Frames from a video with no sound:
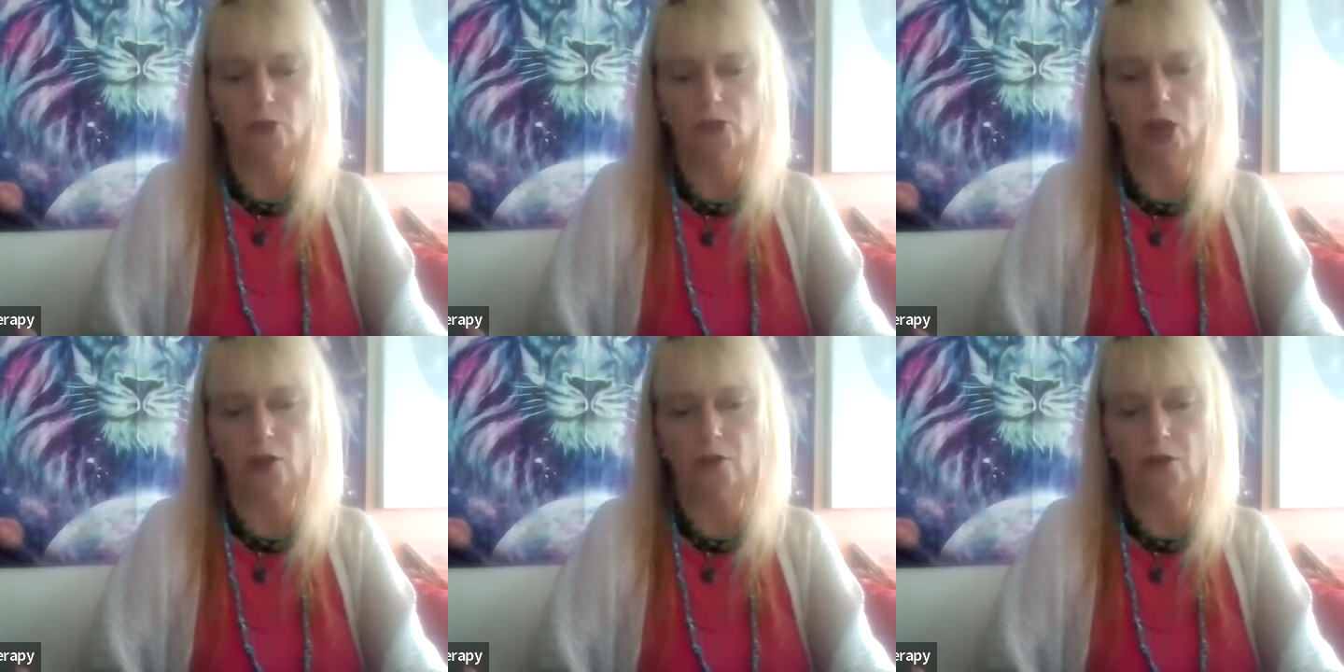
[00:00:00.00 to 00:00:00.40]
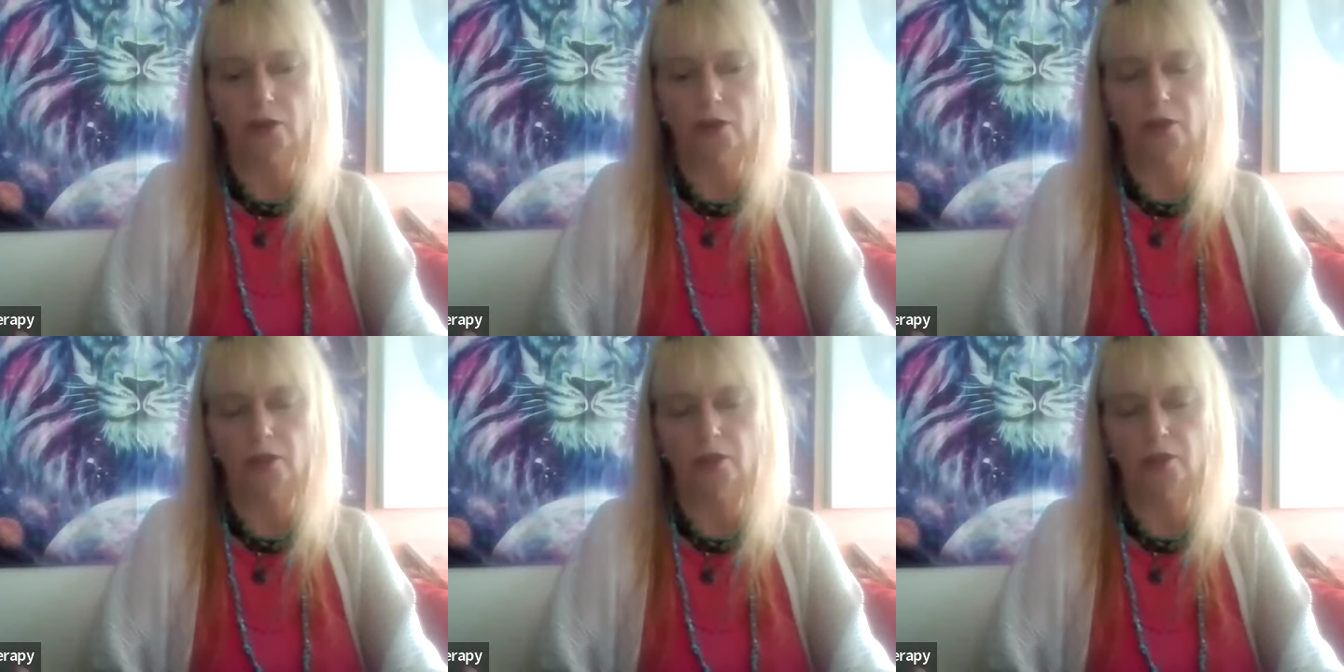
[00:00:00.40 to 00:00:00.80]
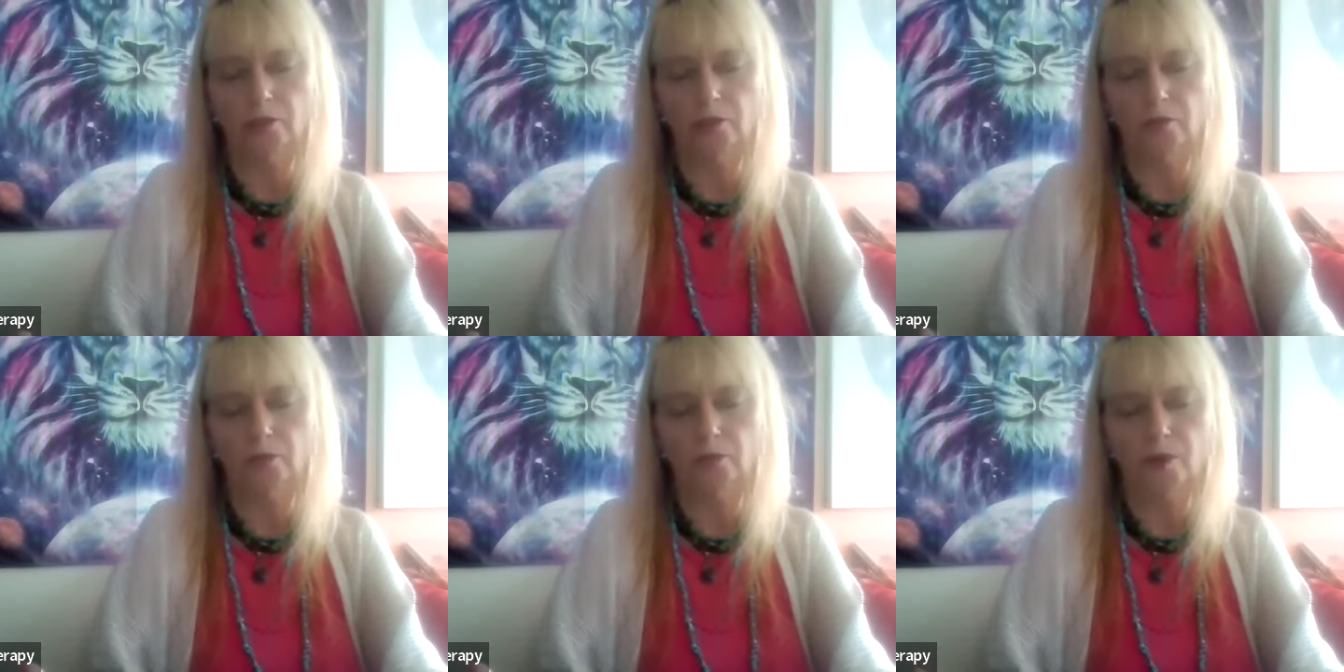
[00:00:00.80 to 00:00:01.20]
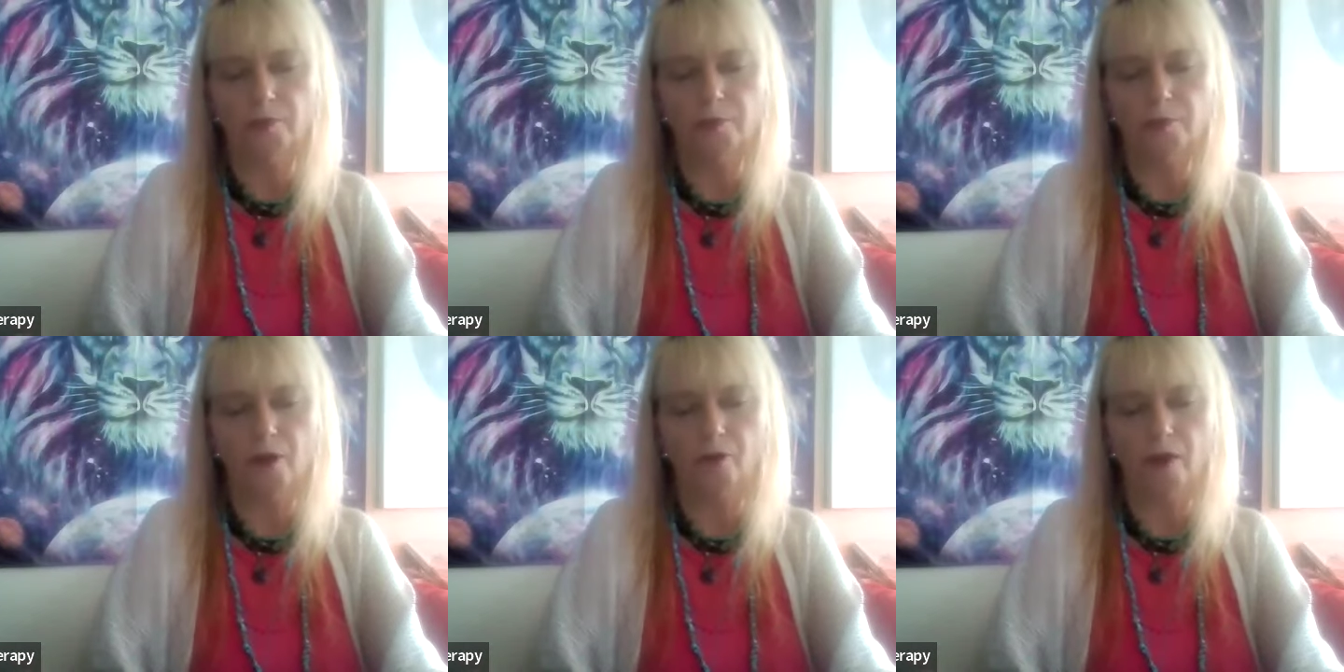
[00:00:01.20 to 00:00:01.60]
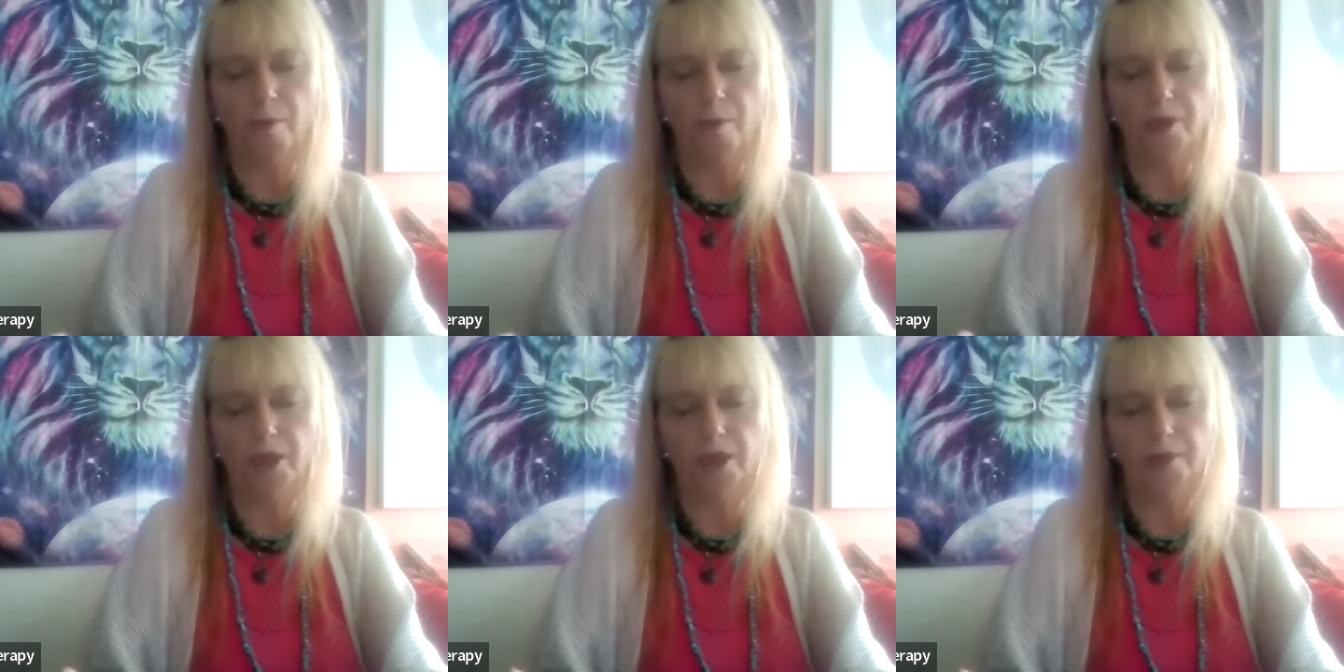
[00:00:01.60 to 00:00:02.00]
chakra
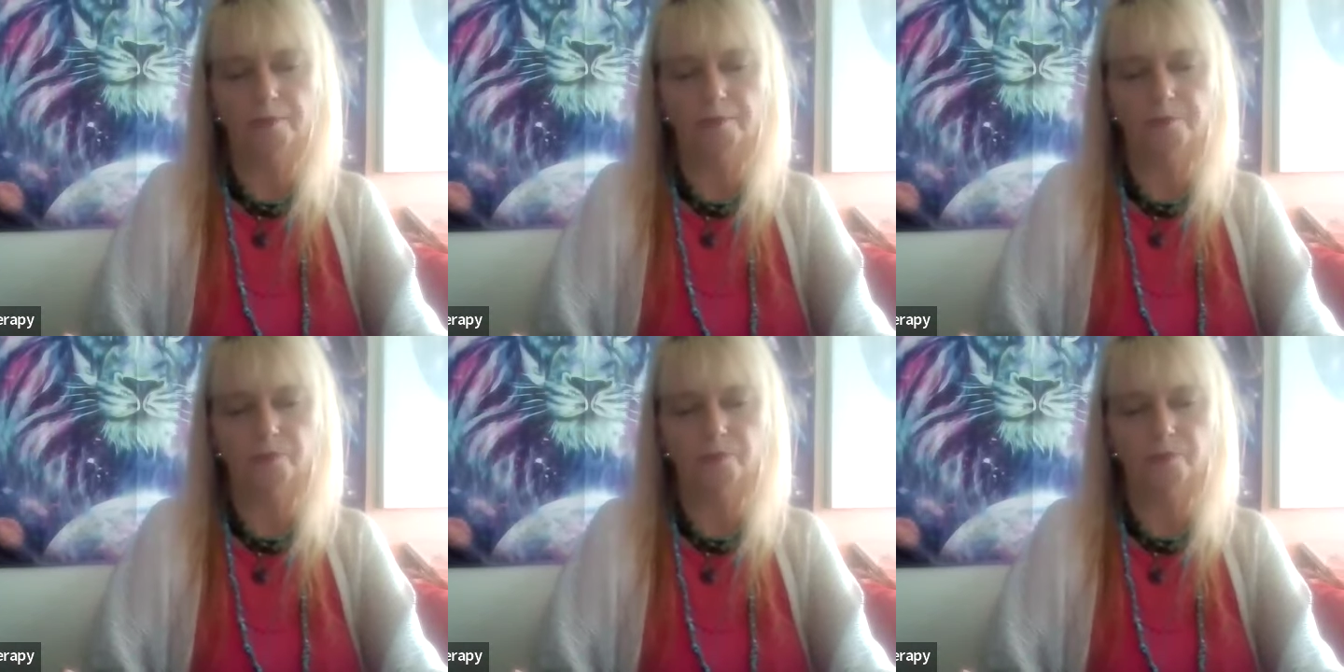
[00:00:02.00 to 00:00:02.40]
reprogramming.